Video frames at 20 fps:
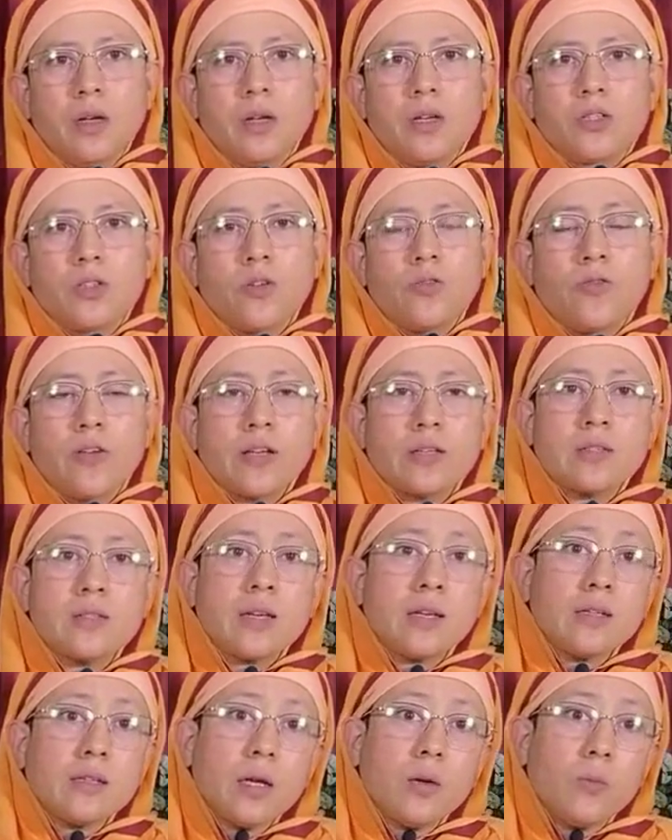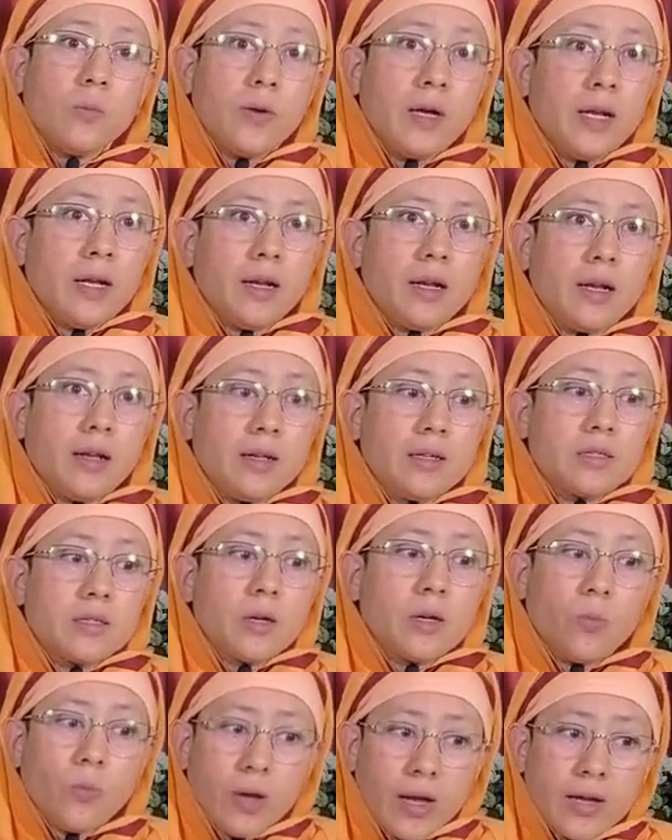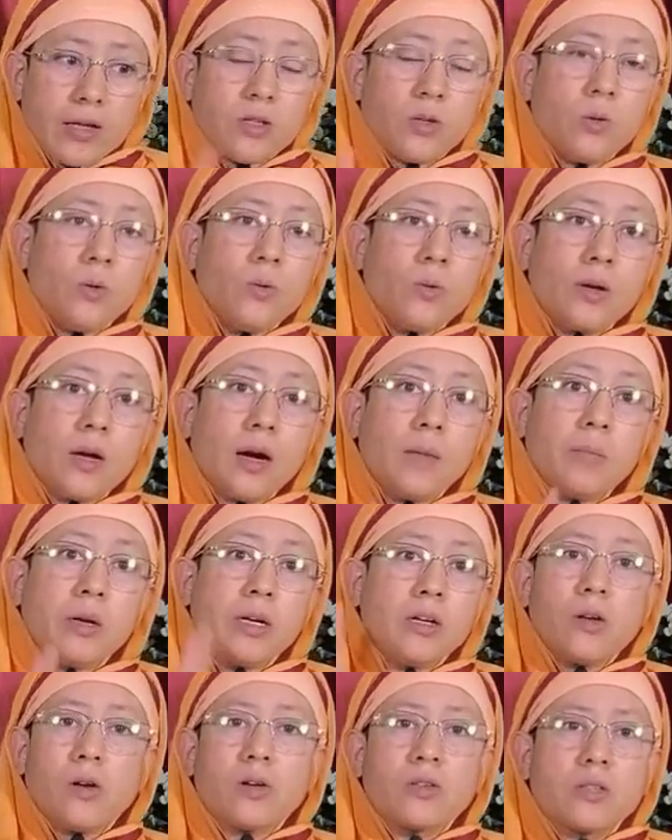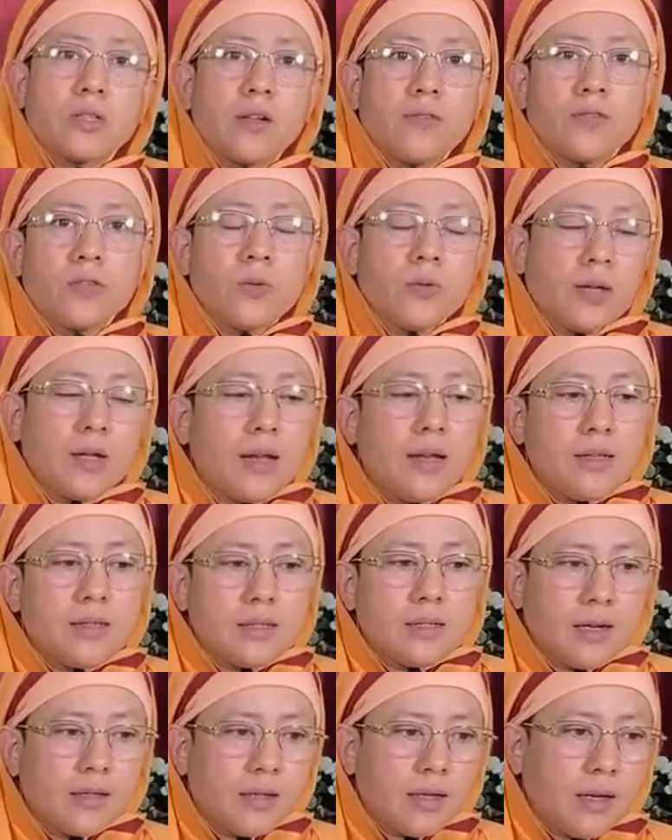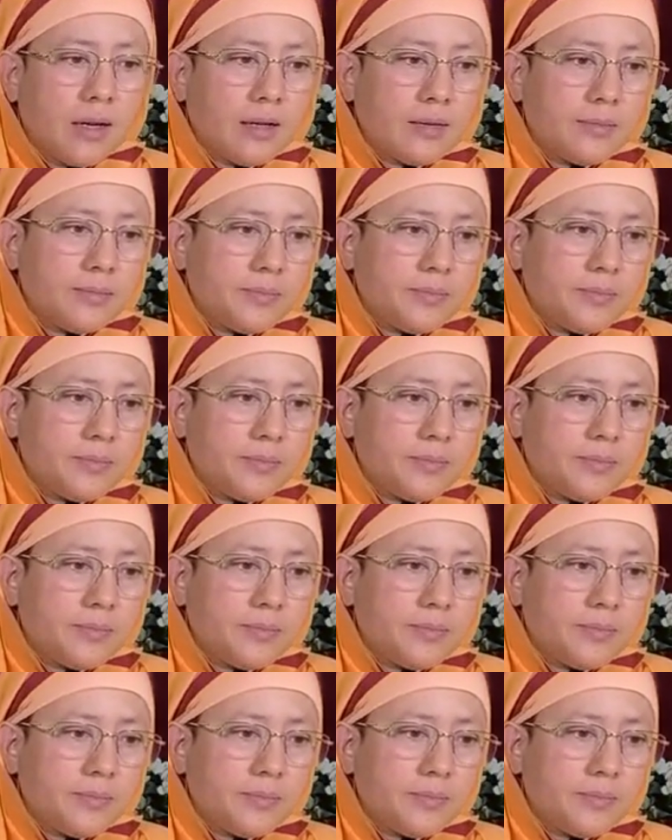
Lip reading: So fixing the will is the way to commit yourself to daily sadhana.